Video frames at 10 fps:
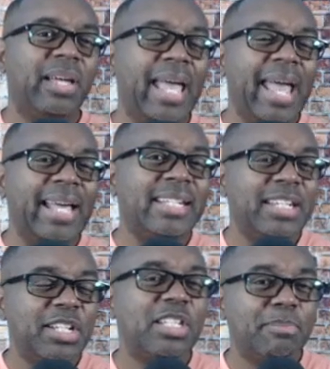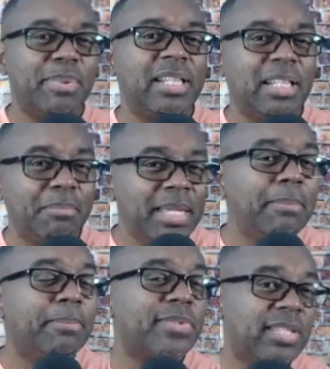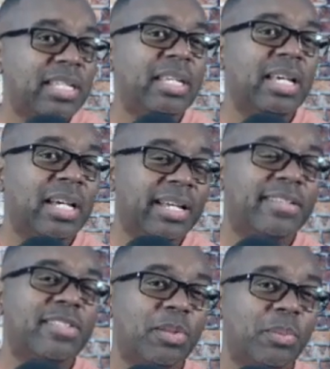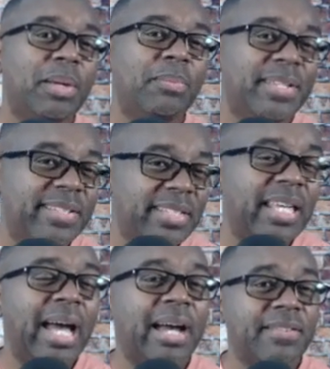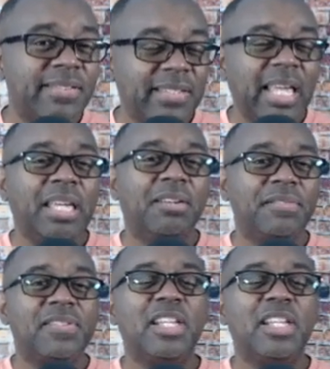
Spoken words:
anticipate that people see us the way we see ourselves,